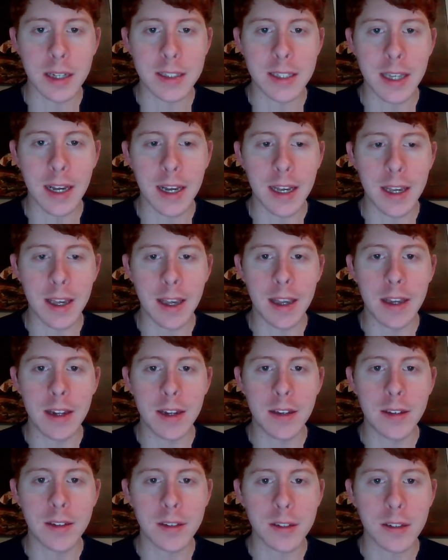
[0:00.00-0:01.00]
and yet it
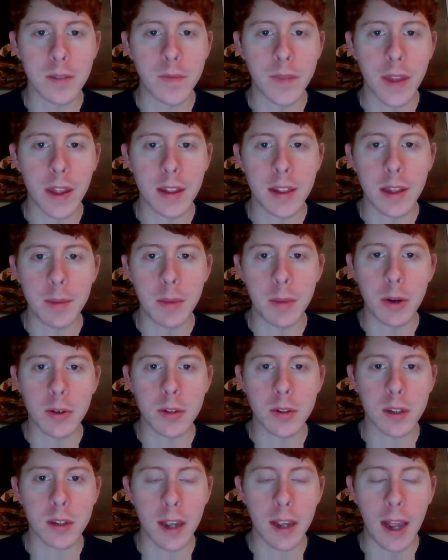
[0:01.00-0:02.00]
is the
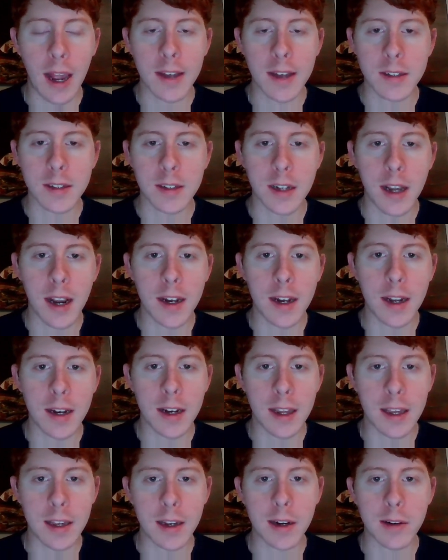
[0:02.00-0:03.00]
most asinine
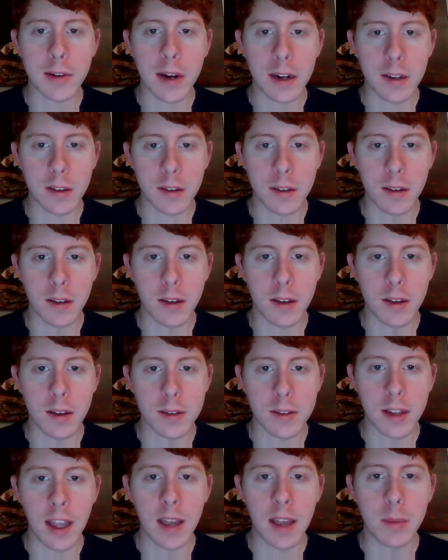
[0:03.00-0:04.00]
and incorrect
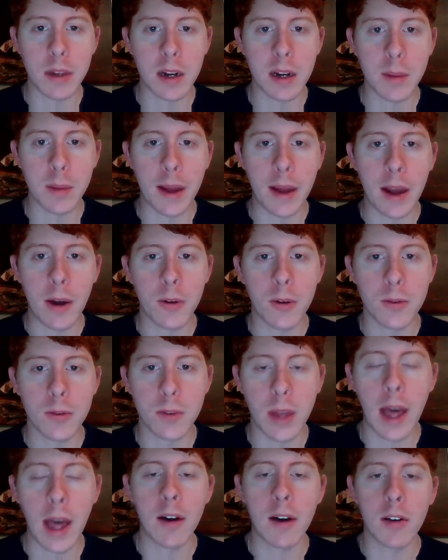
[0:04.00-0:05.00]
statement about
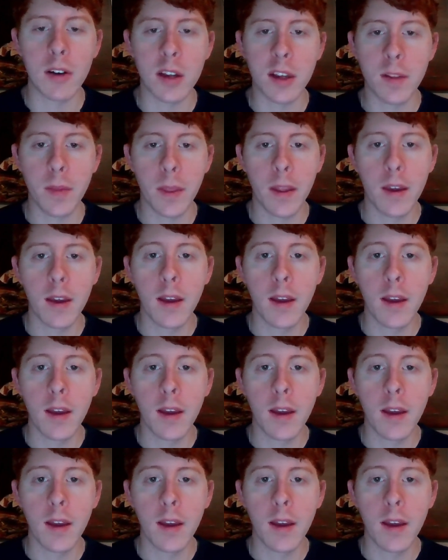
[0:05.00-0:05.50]
reality.